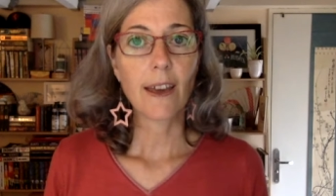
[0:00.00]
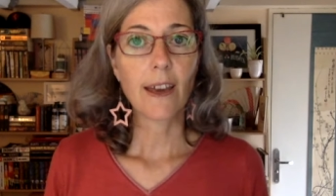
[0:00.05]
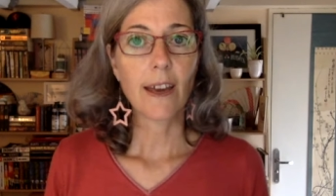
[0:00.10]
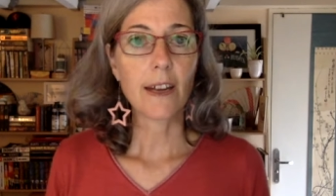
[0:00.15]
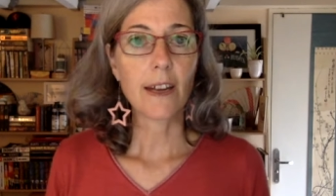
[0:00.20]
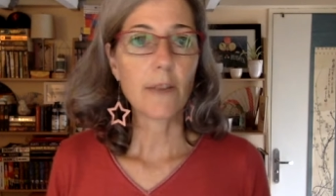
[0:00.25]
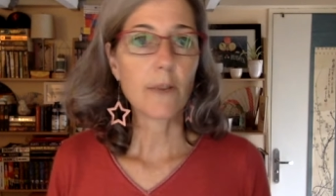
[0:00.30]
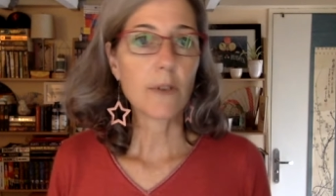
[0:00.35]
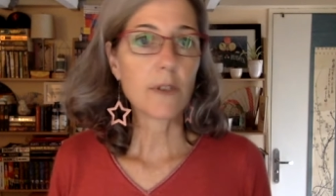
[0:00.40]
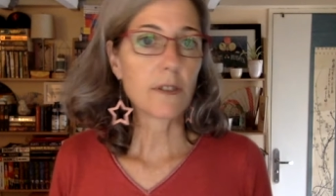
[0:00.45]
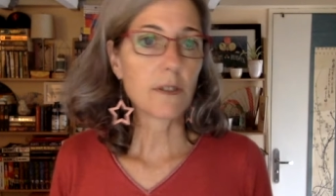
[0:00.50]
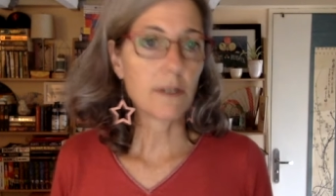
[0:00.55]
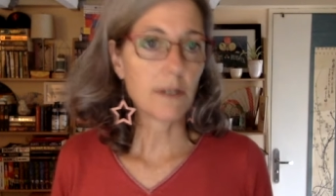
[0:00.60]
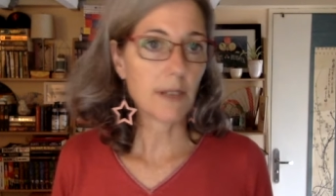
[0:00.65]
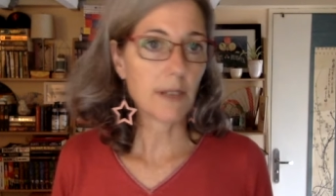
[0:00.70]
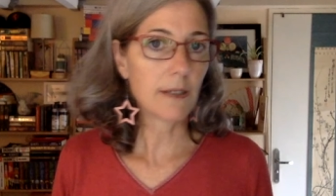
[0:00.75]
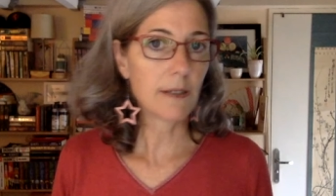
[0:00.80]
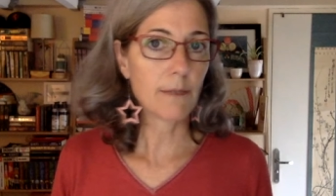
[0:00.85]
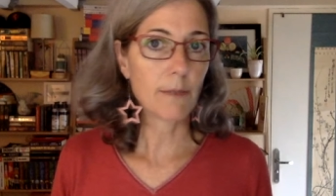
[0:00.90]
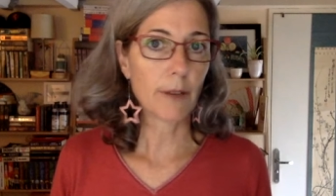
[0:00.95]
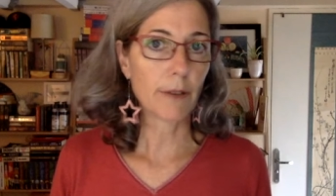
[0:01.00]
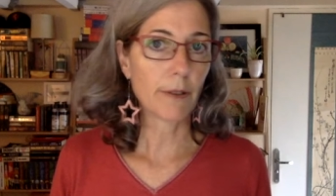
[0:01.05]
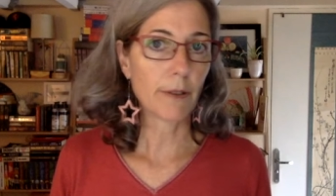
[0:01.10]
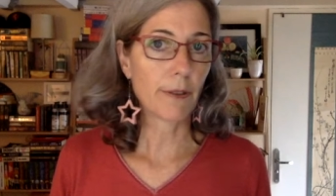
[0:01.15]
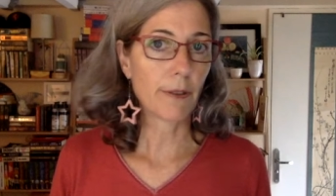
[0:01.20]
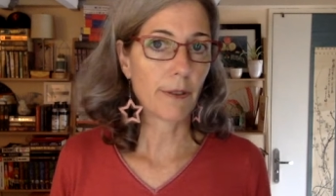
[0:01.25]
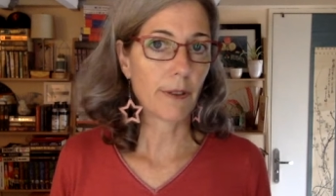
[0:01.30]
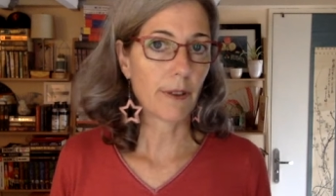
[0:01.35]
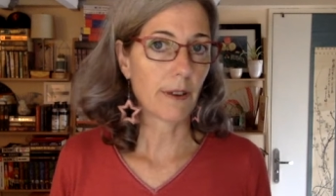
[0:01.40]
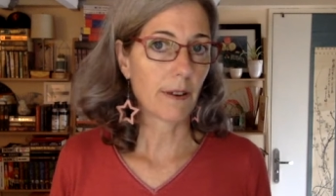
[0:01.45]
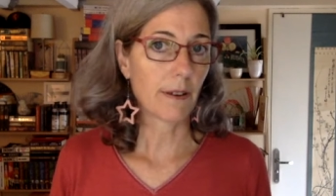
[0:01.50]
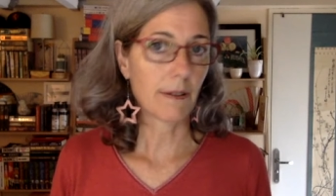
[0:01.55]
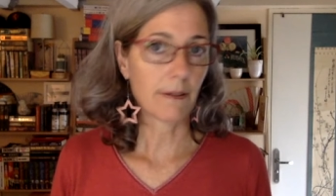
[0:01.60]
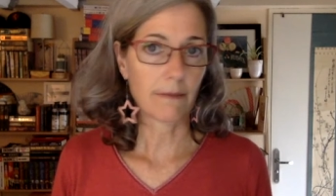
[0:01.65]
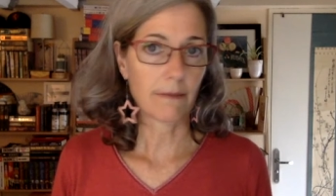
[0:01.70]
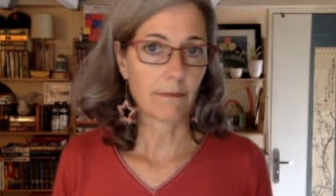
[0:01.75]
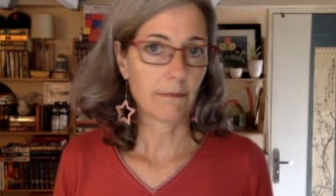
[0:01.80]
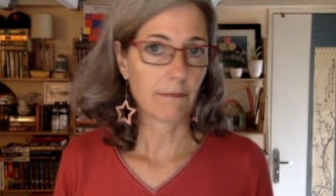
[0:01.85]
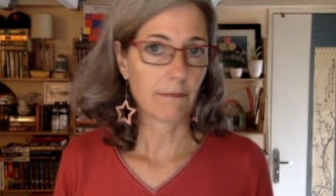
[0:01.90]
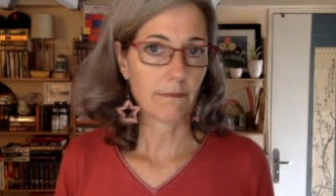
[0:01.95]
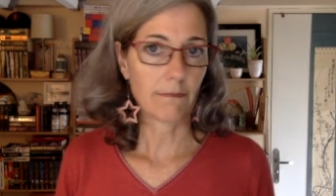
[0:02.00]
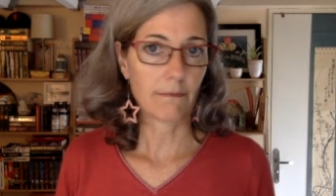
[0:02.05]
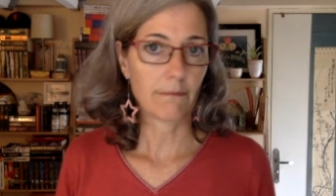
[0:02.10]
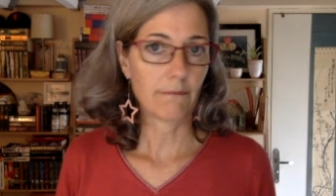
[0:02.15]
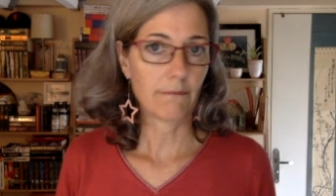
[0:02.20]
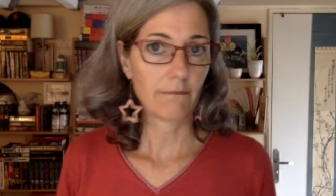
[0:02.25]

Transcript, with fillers: and it was a six month um,